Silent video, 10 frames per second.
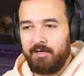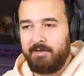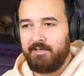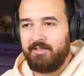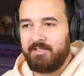Gotta
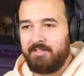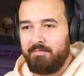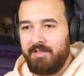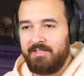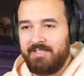make sure this
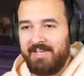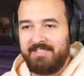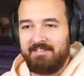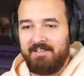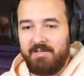place is
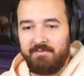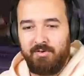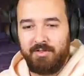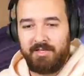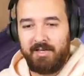nice and clean for
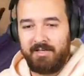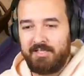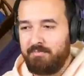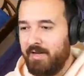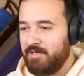all the uh,
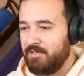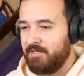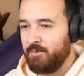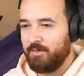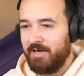inspections
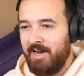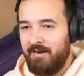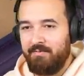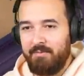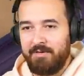that we're gonna
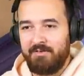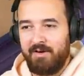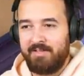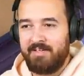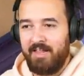have when we're
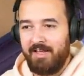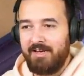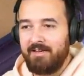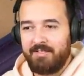trying to sell it.